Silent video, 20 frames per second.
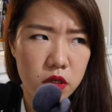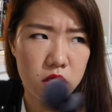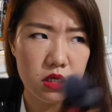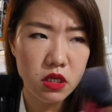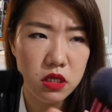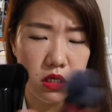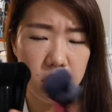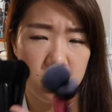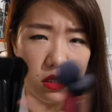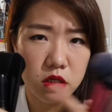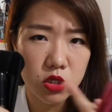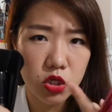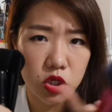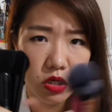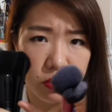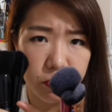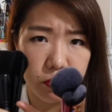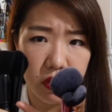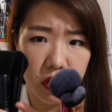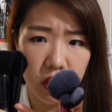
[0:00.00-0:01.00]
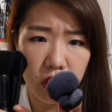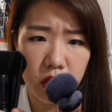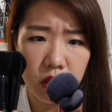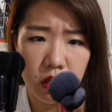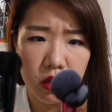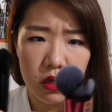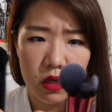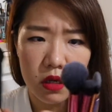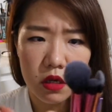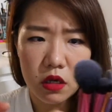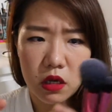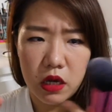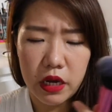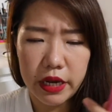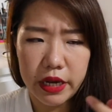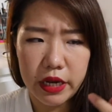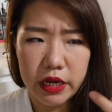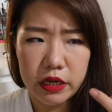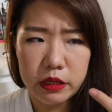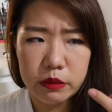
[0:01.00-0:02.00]
This is cheaper,
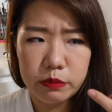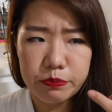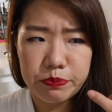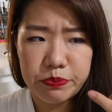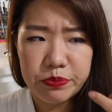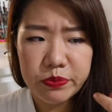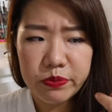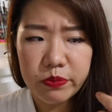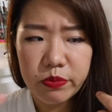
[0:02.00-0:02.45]
and